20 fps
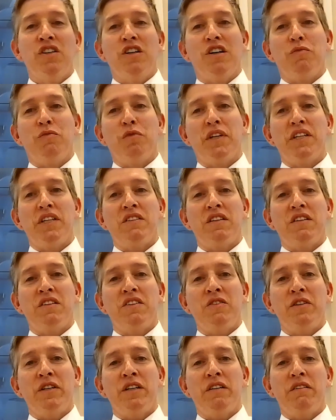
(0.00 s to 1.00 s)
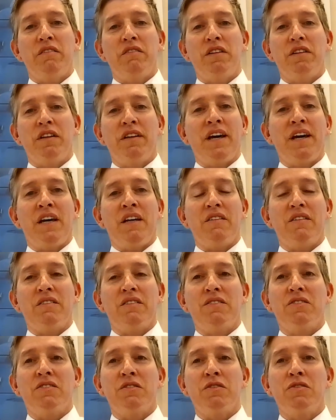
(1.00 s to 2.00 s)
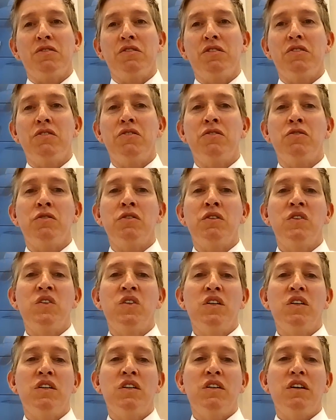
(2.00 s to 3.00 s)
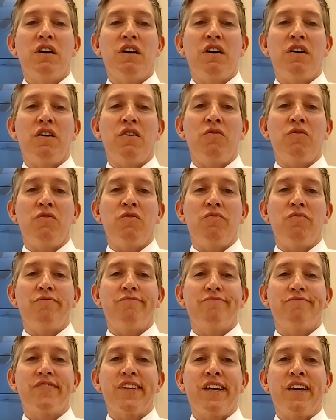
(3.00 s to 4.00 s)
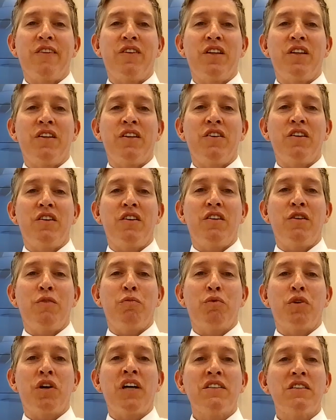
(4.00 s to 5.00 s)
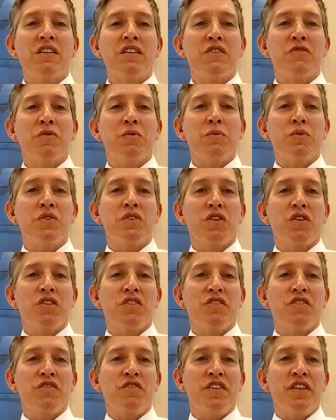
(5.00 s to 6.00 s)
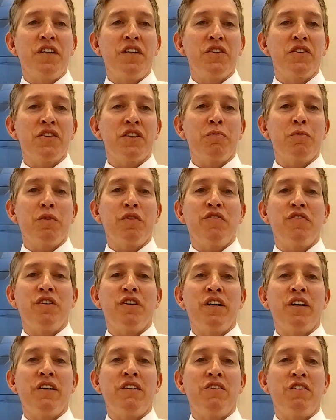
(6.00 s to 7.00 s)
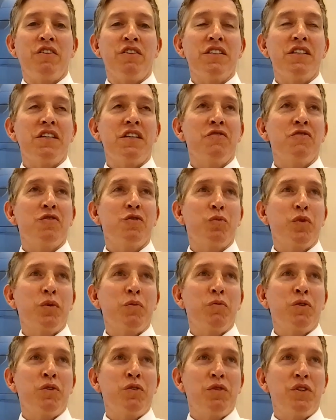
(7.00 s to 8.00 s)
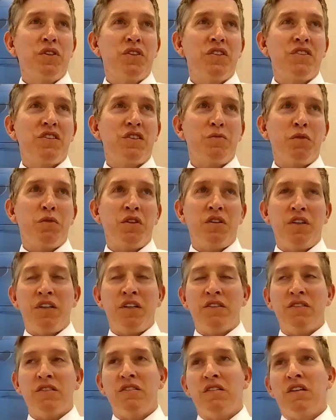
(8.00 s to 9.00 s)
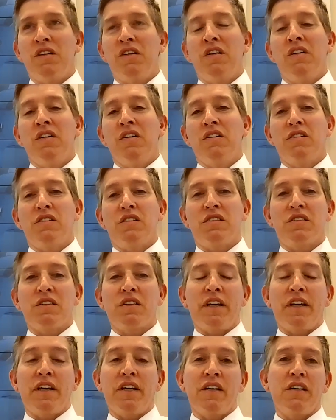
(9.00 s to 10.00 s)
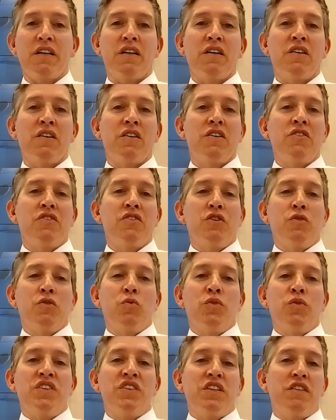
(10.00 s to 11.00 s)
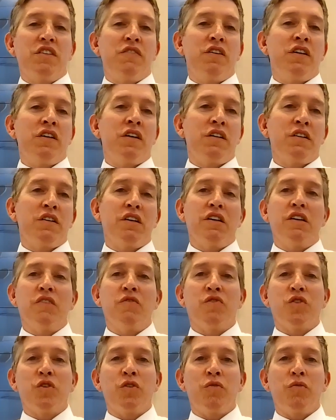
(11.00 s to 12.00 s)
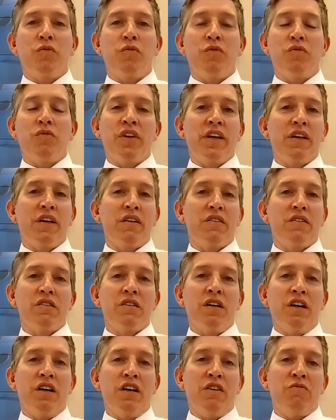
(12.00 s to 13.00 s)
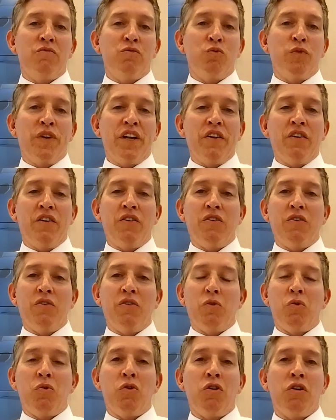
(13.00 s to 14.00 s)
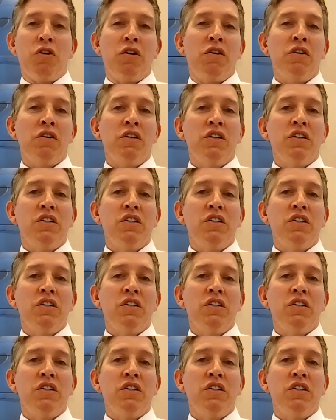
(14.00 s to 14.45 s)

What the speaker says: plays into it, and that's due to I mean the process from start to finish can be very daunting for people with disabilities, just like receiving the written or